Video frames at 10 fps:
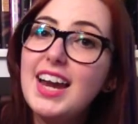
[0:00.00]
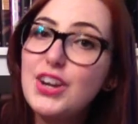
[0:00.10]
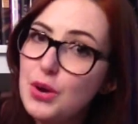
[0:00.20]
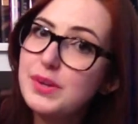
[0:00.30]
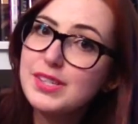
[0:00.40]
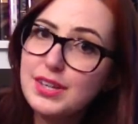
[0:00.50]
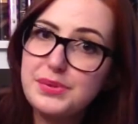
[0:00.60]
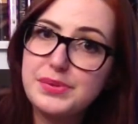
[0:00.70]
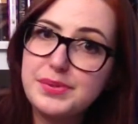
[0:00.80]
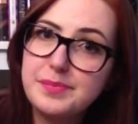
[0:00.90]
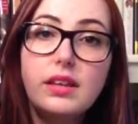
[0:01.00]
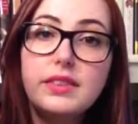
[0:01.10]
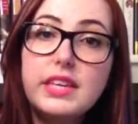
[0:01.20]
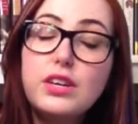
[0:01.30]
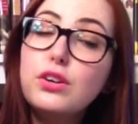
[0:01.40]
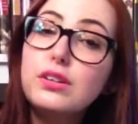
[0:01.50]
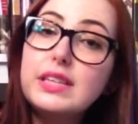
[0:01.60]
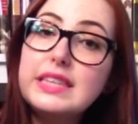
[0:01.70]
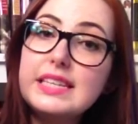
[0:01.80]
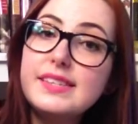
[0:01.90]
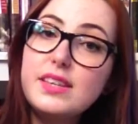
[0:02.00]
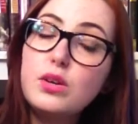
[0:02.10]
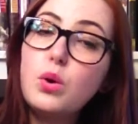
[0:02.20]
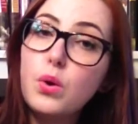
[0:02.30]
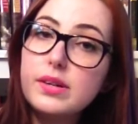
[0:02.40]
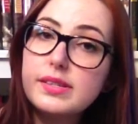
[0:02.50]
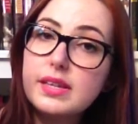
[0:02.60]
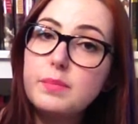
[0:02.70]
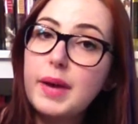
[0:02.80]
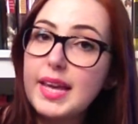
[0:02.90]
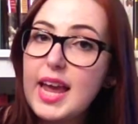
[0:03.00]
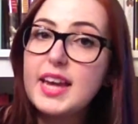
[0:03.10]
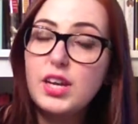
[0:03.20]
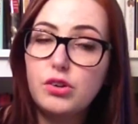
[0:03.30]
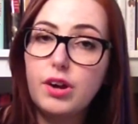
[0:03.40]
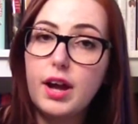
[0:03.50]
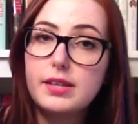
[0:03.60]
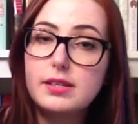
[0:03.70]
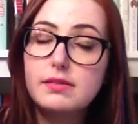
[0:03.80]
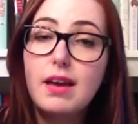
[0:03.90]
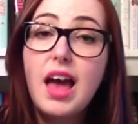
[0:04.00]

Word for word: No excuse. The Girl in the Steel Corset by Kady Cross.